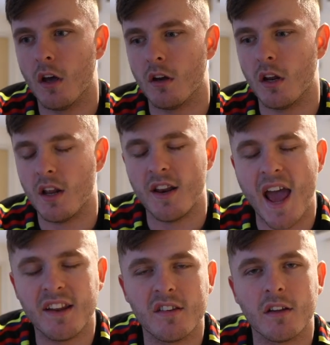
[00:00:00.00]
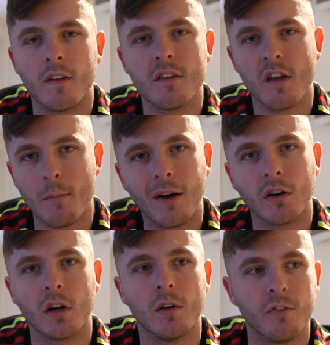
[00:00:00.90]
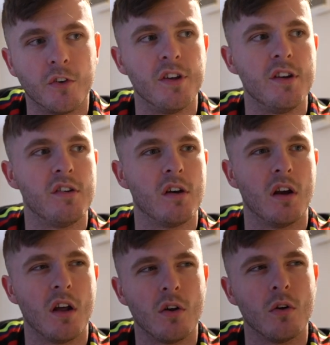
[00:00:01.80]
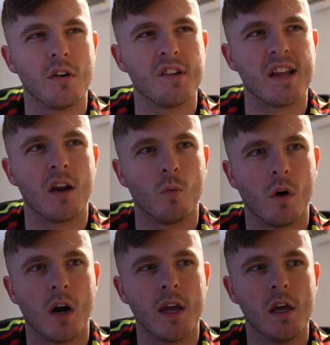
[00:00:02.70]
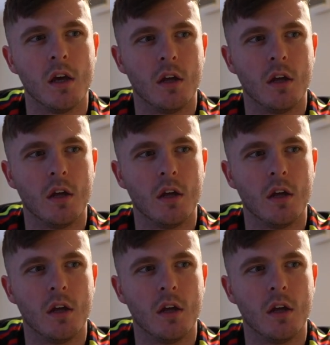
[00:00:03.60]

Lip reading: and editing this America footage, and I don't understand why.